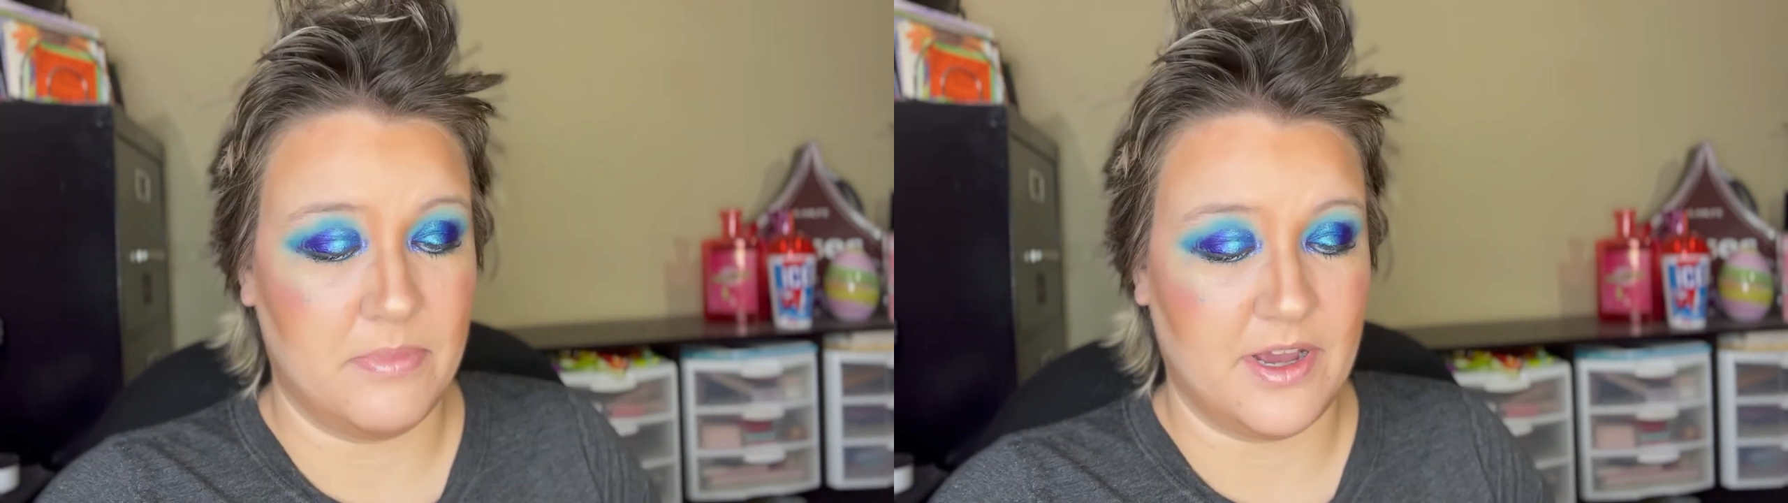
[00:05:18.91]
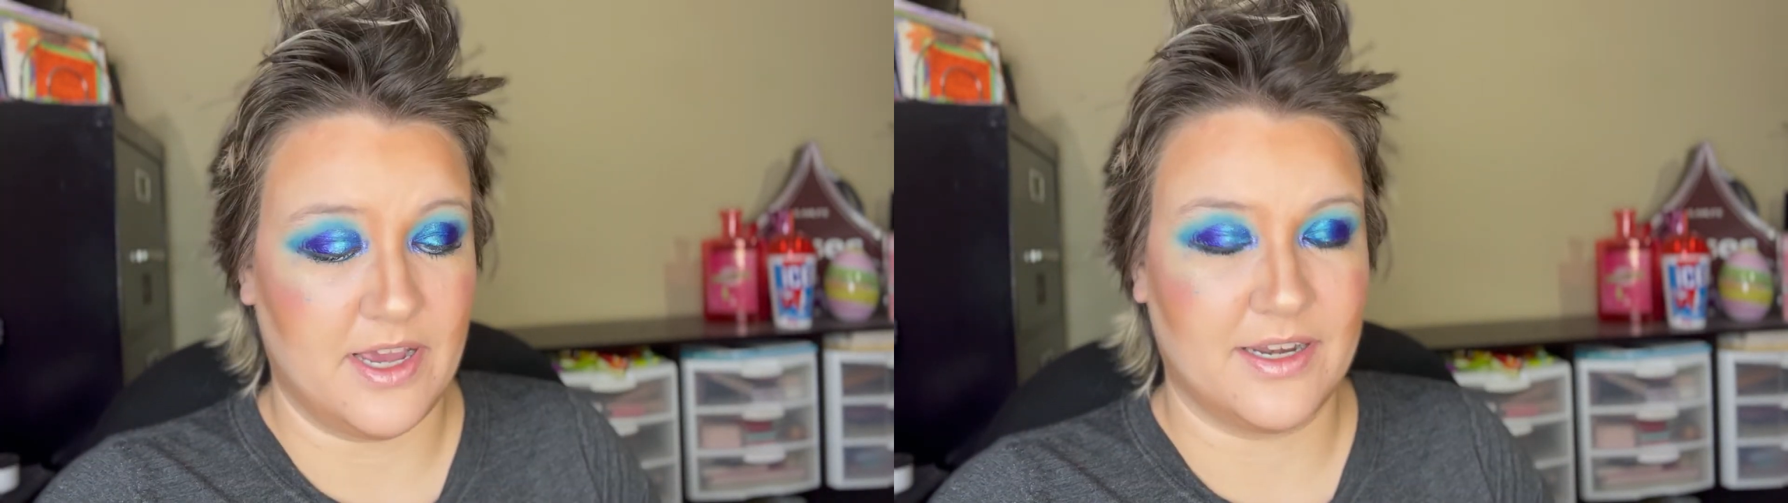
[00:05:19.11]

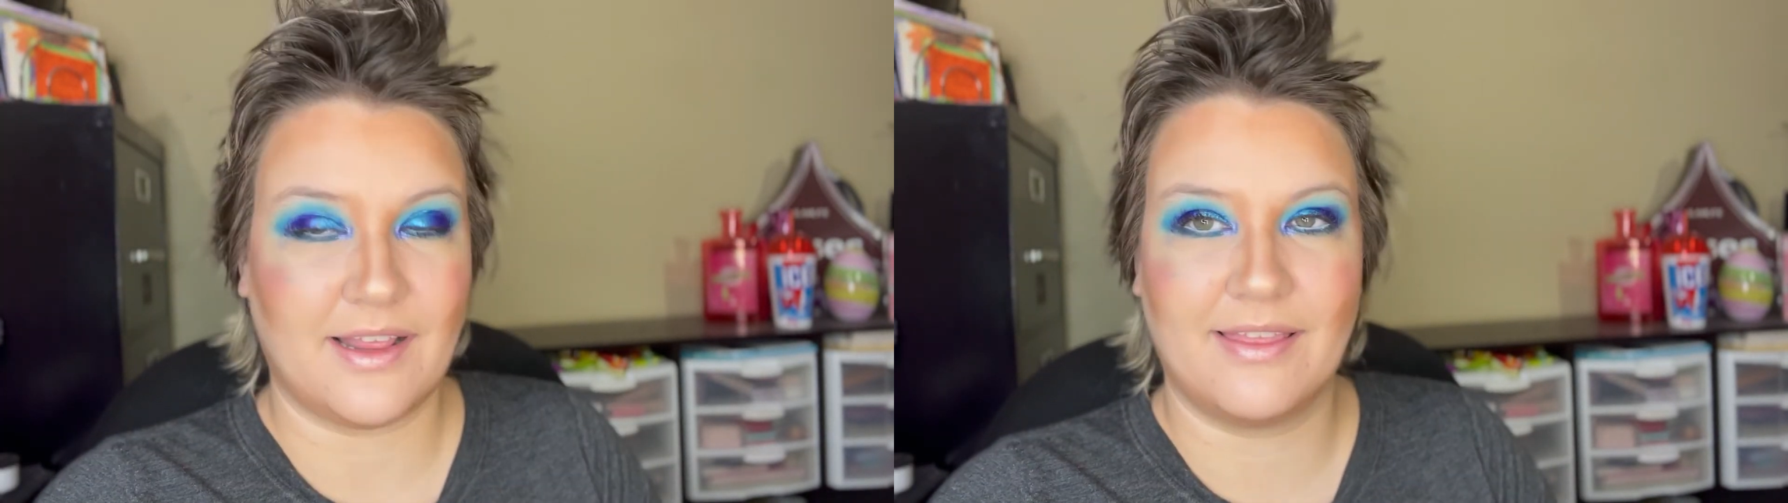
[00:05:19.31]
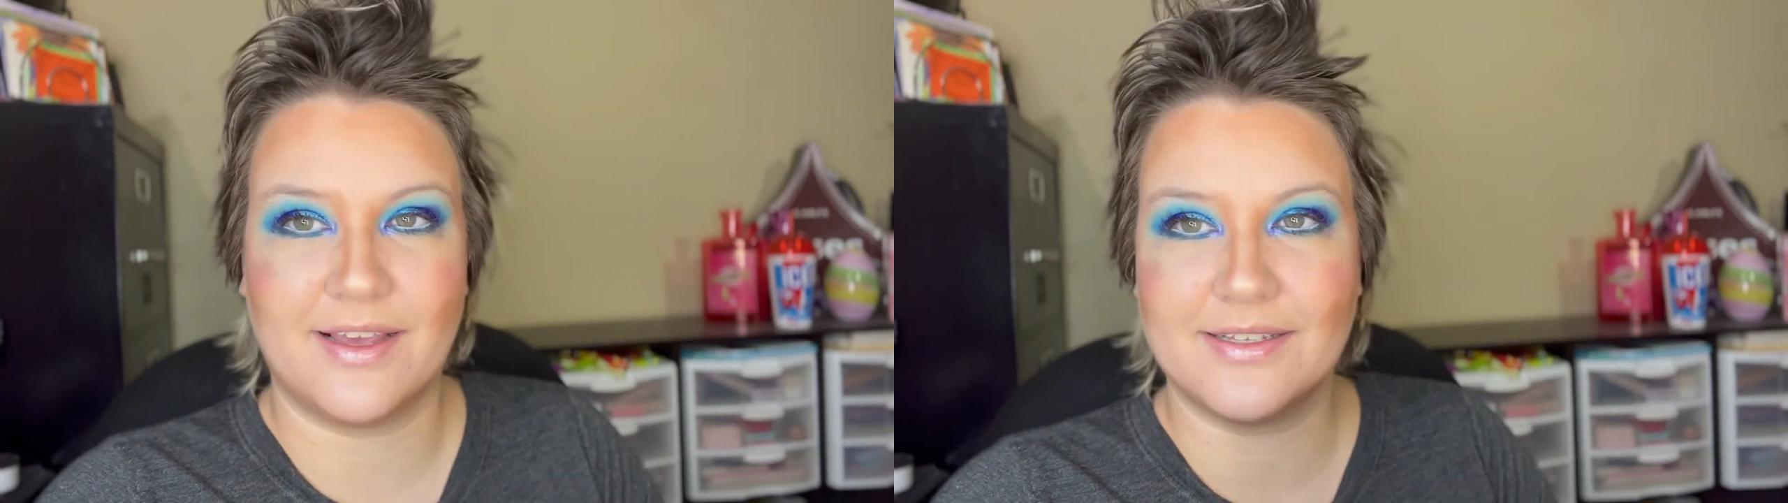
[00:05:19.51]
But
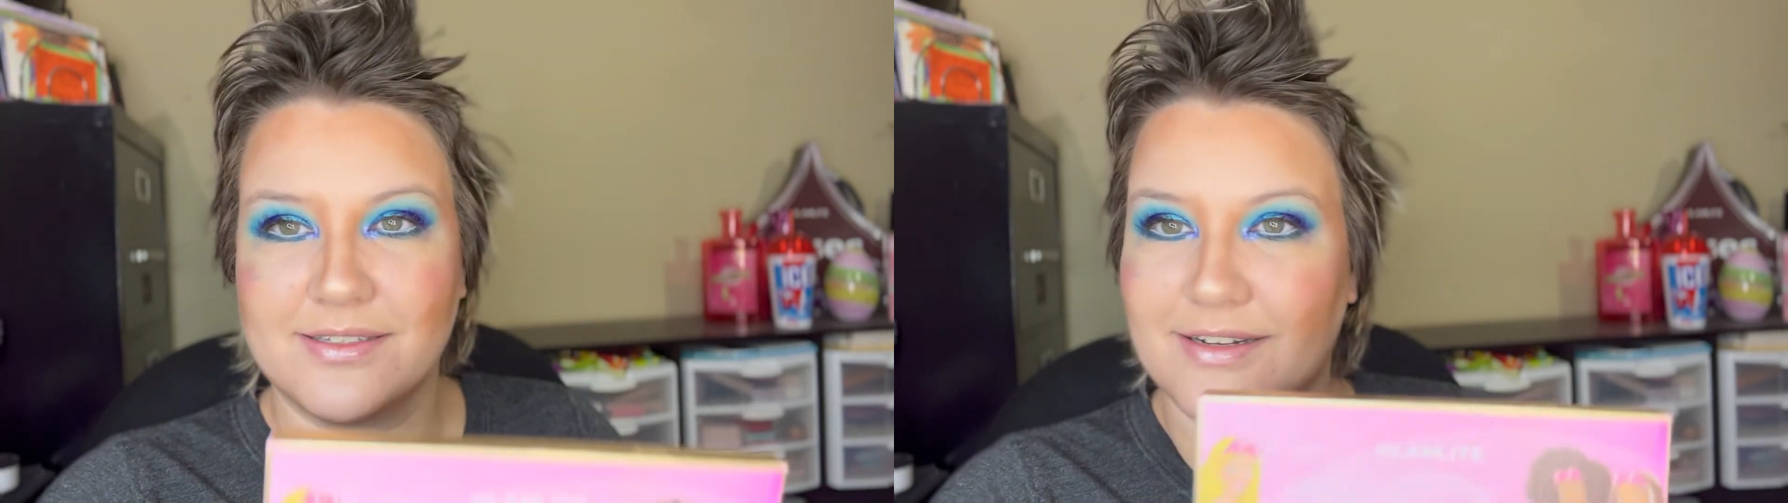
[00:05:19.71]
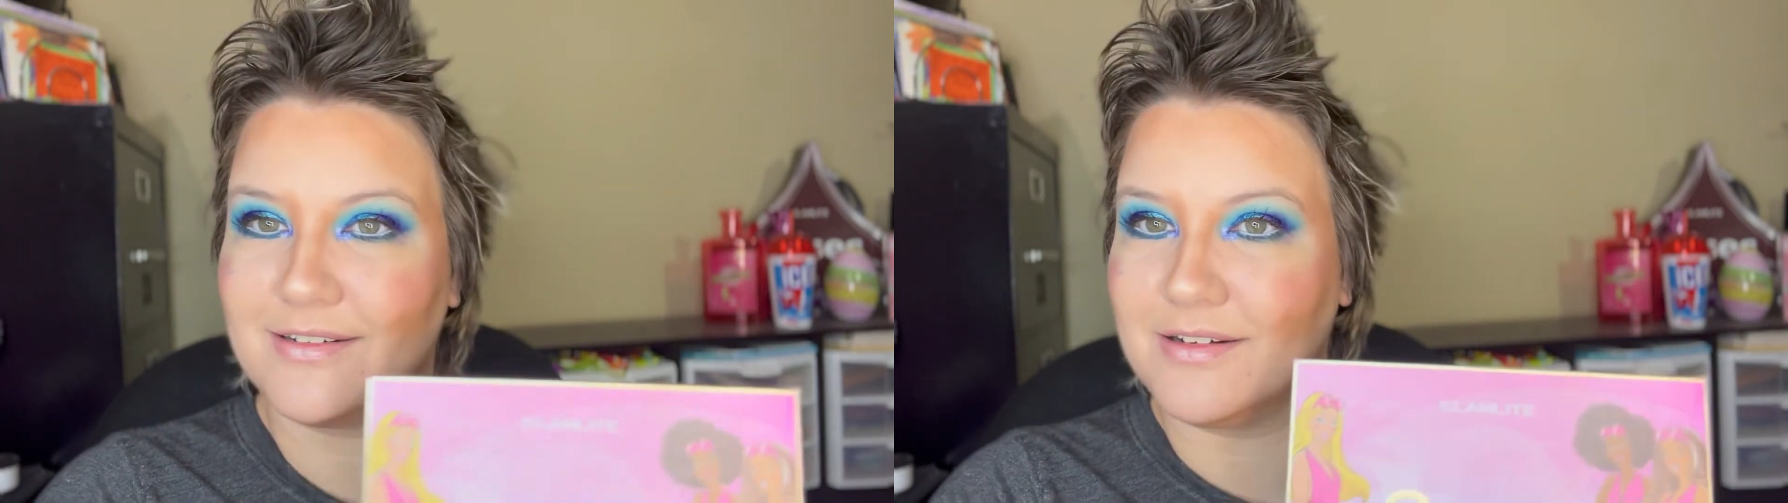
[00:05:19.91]
let's
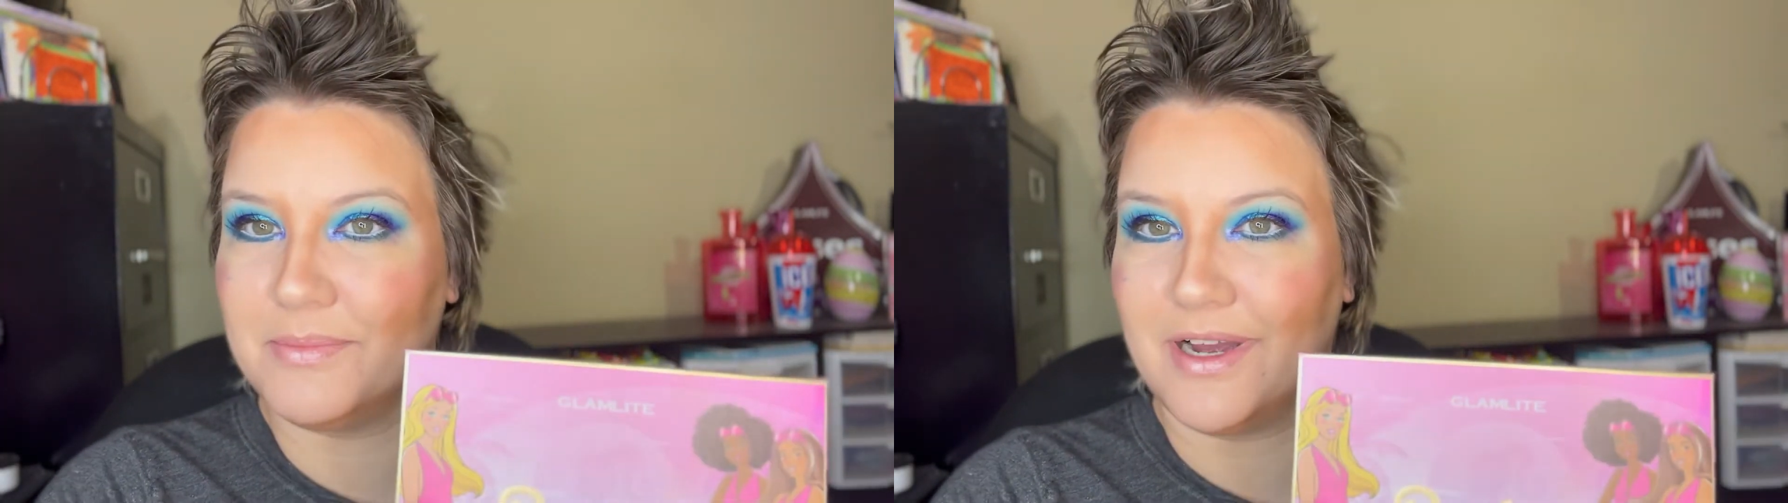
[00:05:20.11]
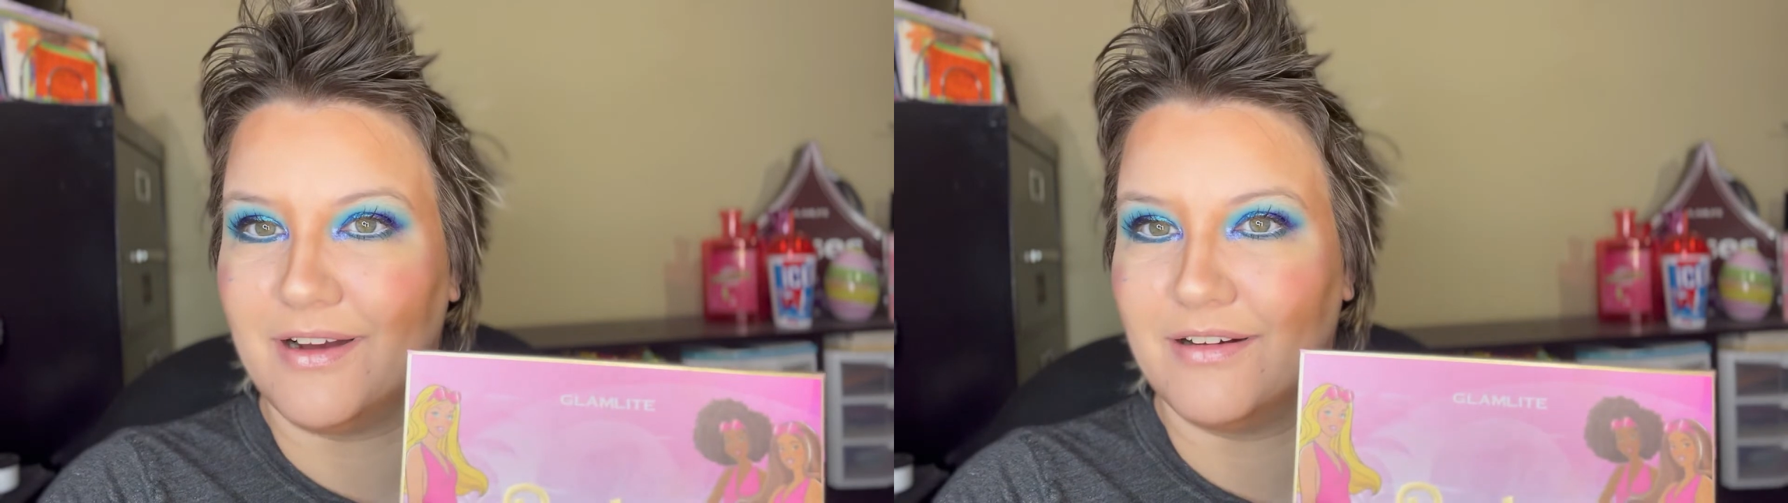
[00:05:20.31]
talk
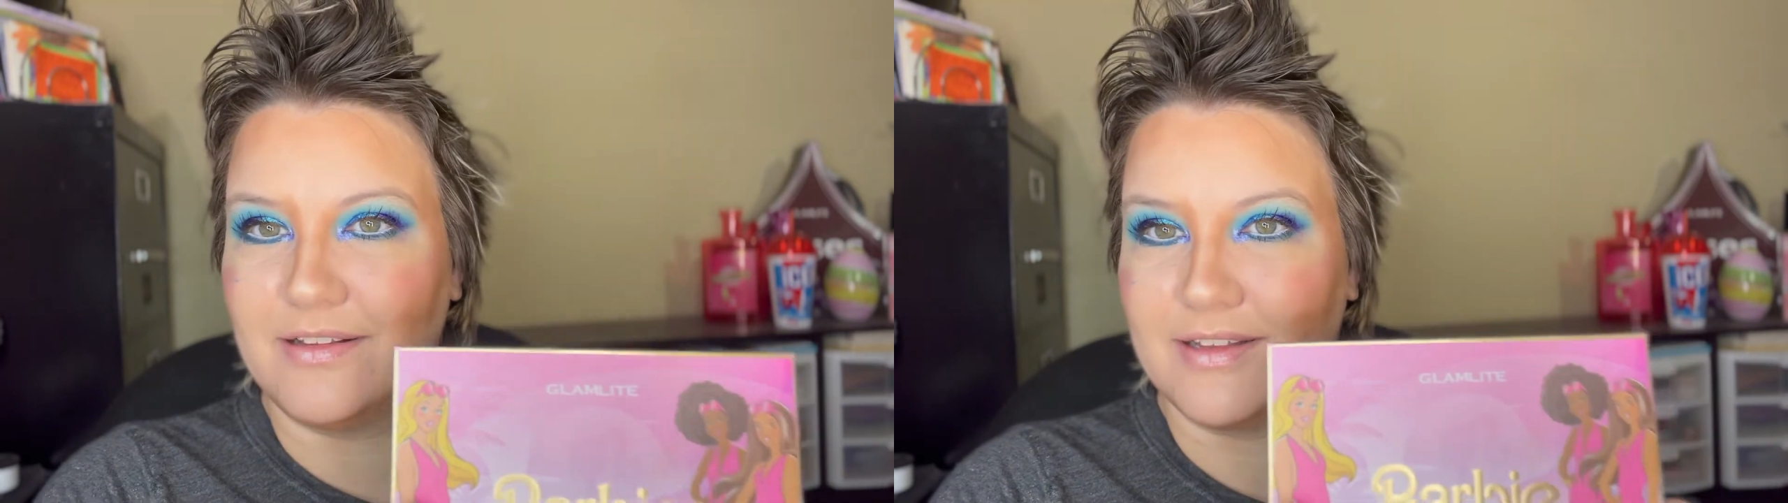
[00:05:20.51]
about